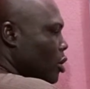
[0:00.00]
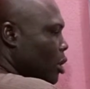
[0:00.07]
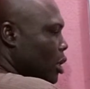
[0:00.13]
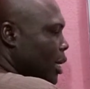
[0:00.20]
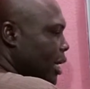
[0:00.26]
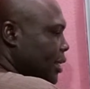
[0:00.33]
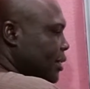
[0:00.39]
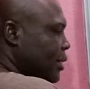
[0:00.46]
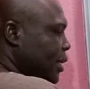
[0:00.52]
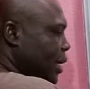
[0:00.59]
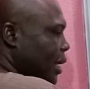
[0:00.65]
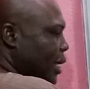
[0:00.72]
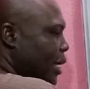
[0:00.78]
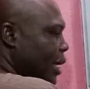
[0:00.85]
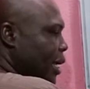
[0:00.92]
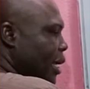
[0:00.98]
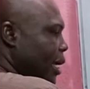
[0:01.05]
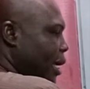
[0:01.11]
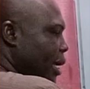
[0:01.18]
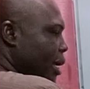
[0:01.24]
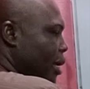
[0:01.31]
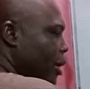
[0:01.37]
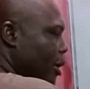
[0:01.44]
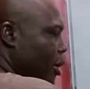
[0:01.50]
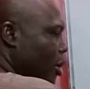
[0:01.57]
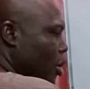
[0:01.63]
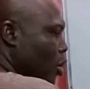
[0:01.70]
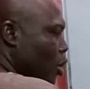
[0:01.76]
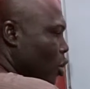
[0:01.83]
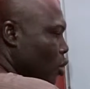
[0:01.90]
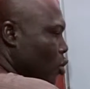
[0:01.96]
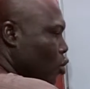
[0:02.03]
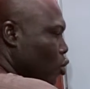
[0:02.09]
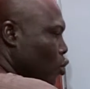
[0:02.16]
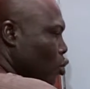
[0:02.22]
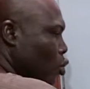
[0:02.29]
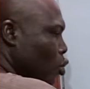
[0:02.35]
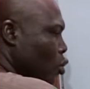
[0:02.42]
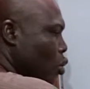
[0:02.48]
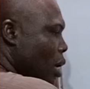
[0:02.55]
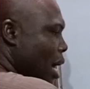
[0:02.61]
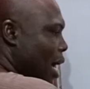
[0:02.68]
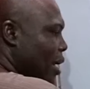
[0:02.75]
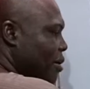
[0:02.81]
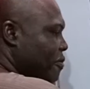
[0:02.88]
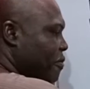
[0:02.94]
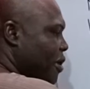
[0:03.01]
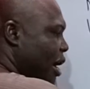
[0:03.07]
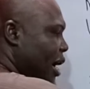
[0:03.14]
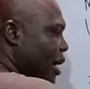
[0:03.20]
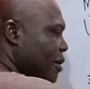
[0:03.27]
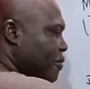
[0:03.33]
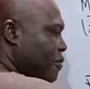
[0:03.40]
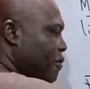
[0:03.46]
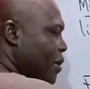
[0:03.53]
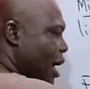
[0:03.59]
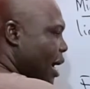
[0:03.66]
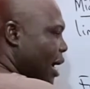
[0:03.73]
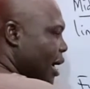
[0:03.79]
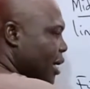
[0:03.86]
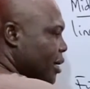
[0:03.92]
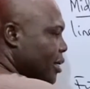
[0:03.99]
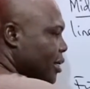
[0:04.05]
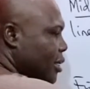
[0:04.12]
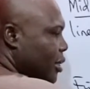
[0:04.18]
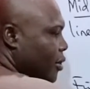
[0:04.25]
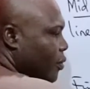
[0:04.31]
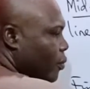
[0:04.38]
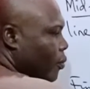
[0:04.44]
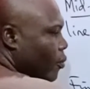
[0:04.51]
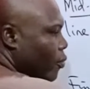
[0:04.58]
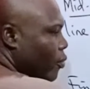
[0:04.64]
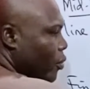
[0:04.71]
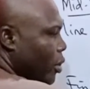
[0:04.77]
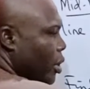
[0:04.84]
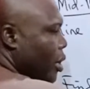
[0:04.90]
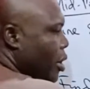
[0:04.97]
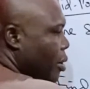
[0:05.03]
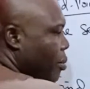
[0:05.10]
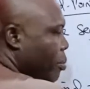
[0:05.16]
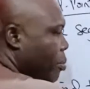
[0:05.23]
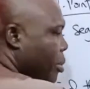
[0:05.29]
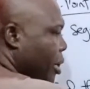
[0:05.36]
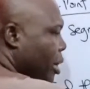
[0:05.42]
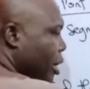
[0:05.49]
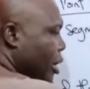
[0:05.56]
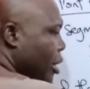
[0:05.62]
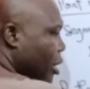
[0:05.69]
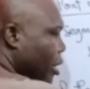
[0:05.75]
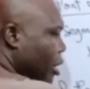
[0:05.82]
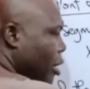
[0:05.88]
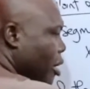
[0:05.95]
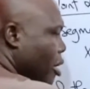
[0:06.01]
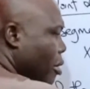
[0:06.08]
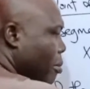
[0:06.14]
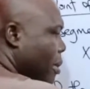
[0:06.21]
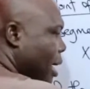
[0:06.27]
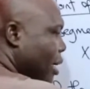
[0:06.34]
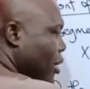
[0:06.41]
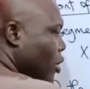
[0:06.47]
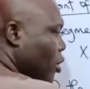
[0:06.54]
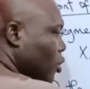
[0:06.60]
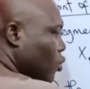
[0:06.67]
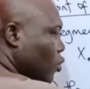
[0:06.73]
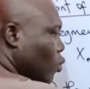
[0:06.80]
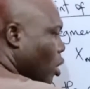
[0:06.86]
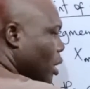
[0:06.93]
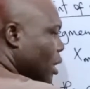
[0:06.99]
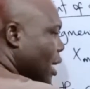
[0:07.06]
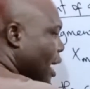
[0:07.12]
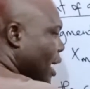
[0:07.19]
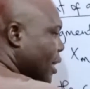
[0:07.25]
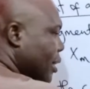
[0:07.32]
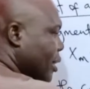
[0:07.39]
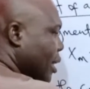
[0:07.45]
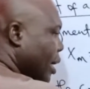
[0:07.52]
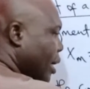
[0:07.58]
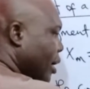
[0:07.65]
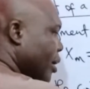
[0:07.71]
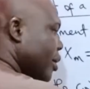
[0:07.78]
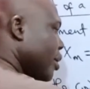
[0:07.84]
let's say, A, 2 and 5, and B, minus 1 and 3.